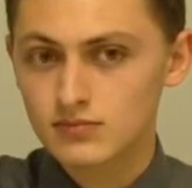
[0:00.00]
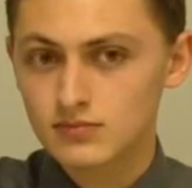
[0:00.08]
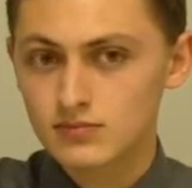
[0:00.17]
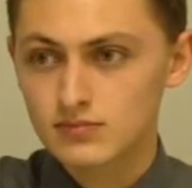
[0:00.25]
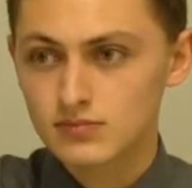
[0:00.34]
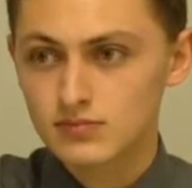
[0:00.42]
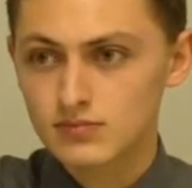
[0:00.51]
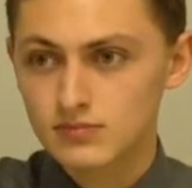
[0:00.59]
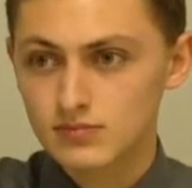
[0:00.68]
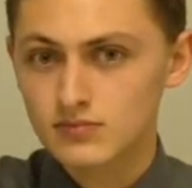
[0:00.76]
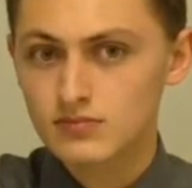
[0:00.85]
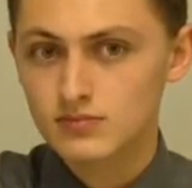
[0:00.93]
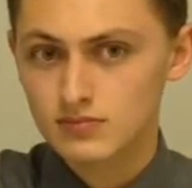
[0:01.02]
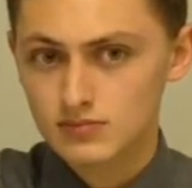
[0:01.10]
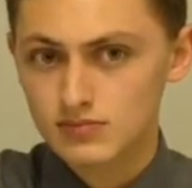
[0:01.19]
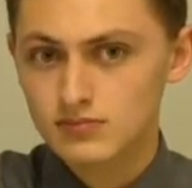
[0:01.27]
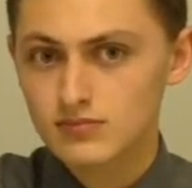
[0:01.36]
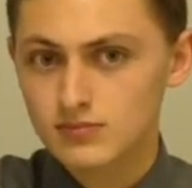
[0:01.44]

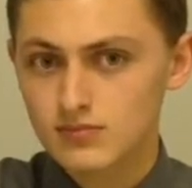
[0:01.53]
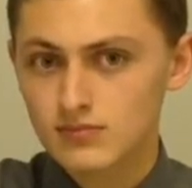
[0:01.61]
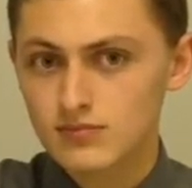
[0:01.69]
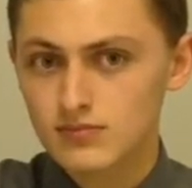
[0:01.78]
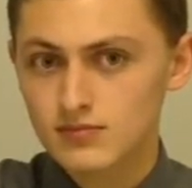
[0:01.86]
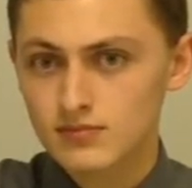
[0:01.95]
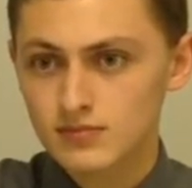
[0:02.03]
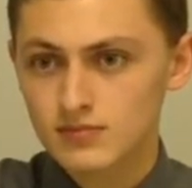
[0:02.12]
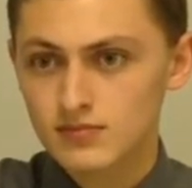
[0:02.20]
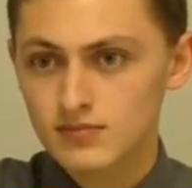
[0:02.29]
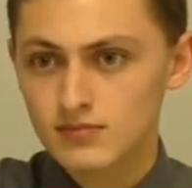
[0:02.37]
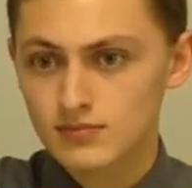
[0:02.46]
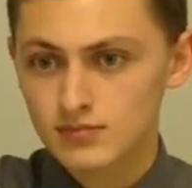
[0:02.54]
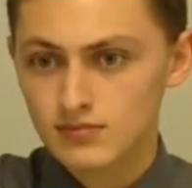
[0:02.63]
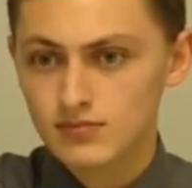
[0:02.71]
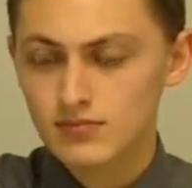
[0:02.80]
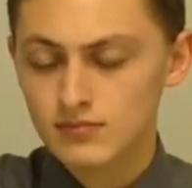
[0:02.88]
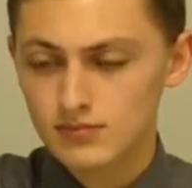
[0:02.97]

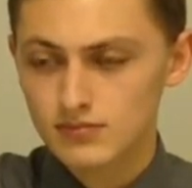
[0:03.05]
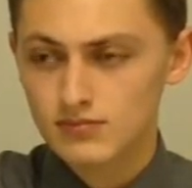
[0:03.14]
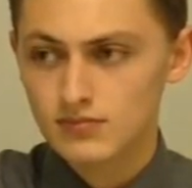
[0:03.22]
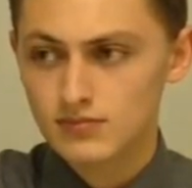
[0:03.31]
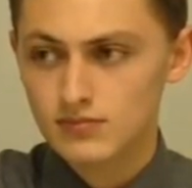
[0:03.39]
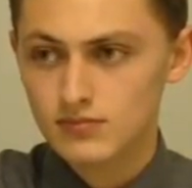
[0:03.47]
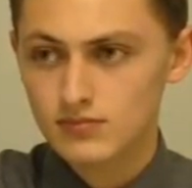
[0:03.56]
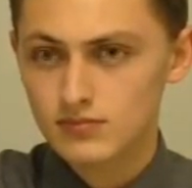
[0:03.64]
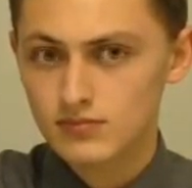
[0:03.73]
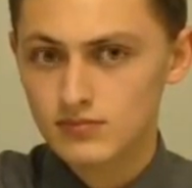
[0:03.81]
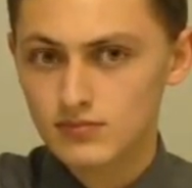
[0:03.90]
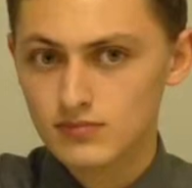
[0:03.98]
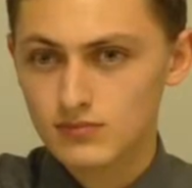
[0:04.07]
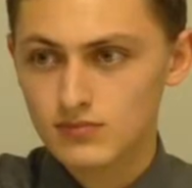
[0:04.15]
(silent)